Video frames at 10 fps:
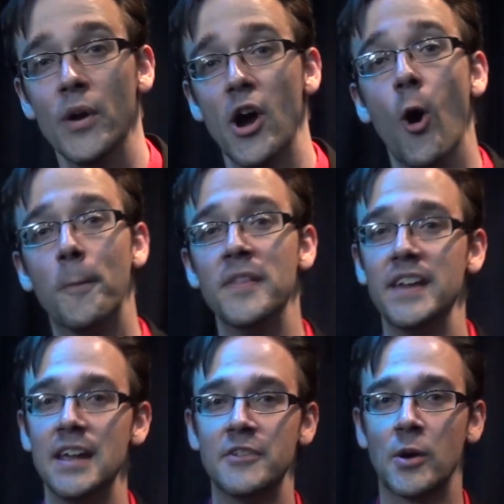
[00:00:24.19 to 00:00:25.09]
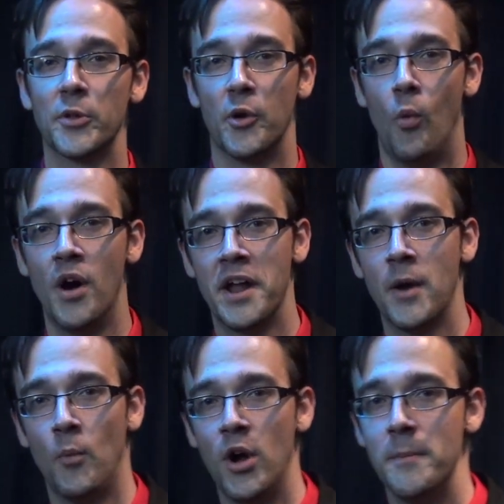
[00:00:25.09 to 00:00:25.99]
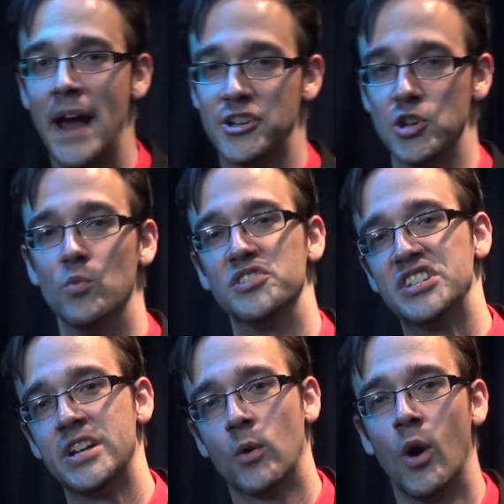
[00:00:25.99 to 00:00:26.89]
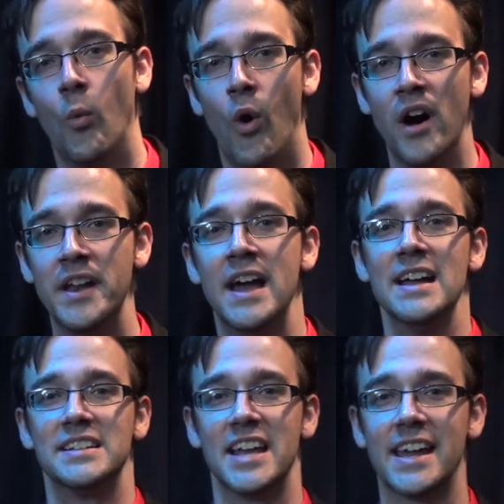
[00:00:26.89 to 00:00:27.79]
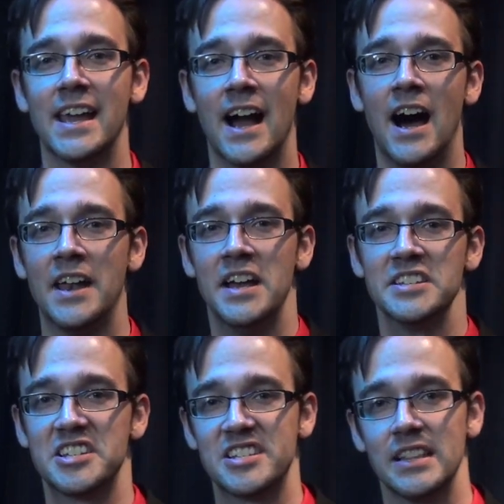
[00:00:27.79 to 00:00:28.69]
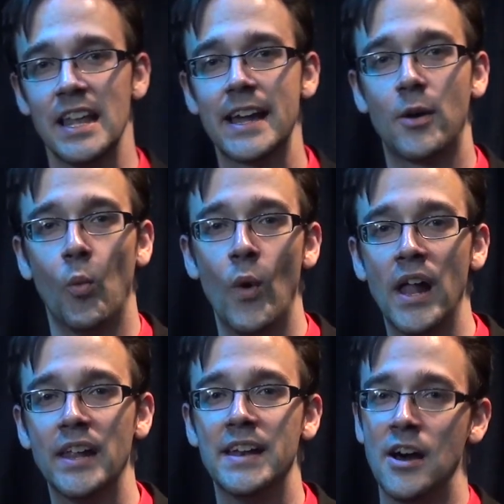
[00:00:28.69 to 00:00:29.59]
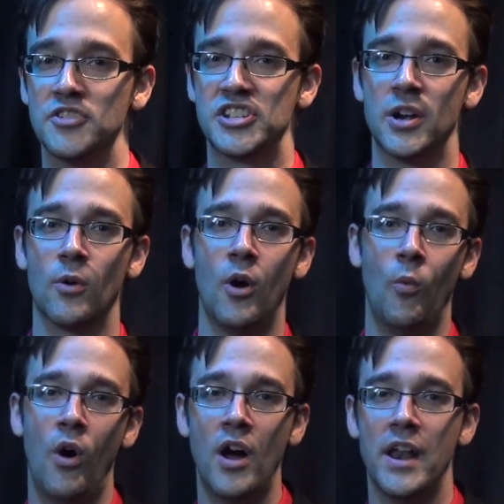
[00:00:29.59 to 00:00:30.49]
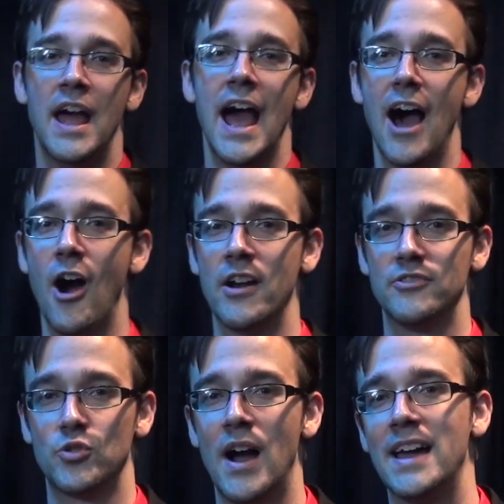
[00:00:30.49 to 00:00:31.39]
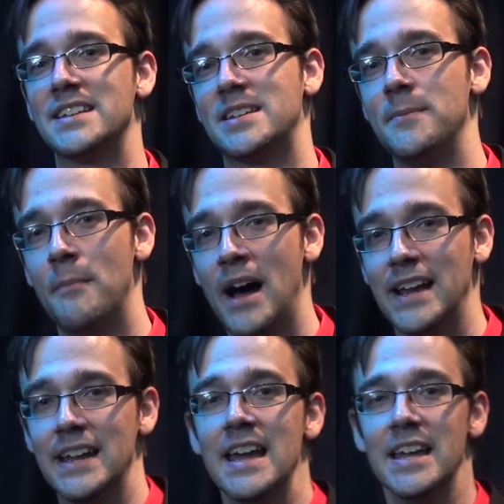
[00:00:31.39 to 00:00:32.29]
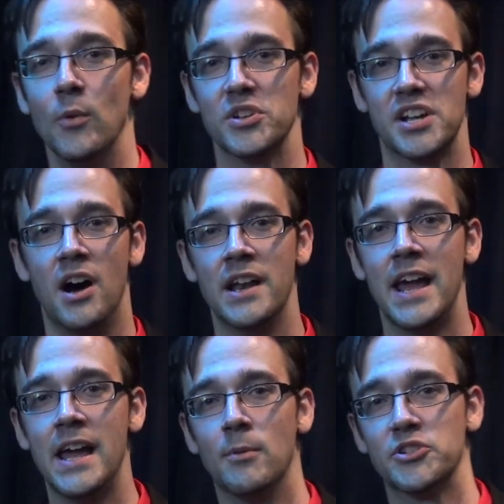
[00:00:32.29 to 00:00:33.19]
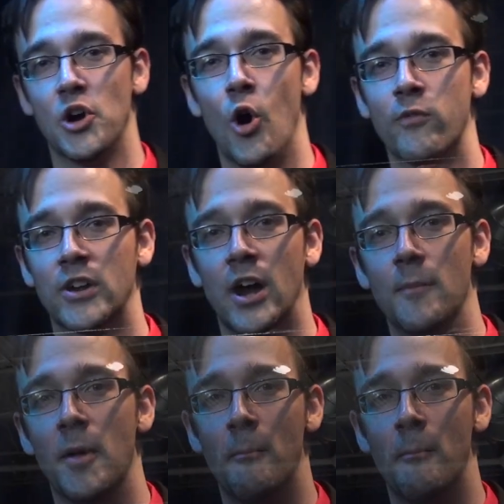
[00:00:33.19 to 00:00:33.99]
We opened the evening with a one-on-one -on -one match. It was 0-1 taking on Slick Willie. Now 0 one, hard try as he might, he was unable to overcome the